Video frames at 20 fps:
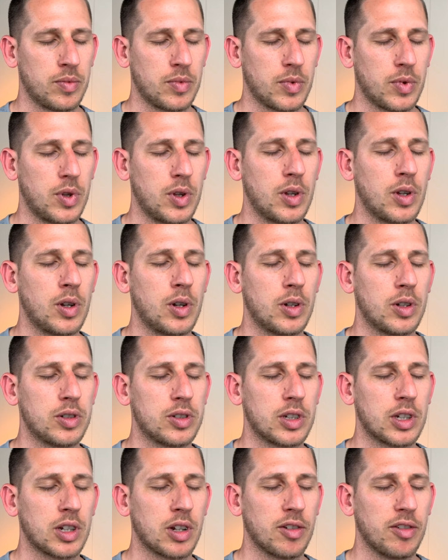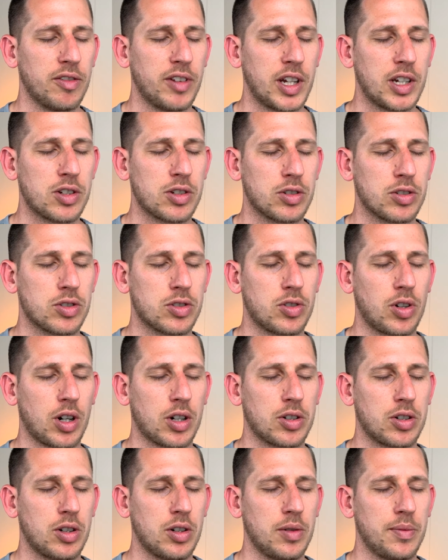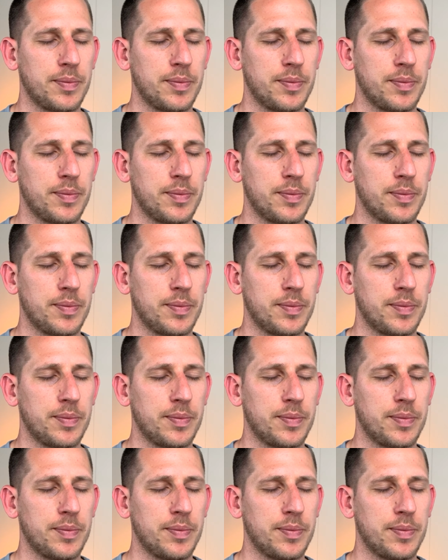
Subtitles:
Noticing your facial structure.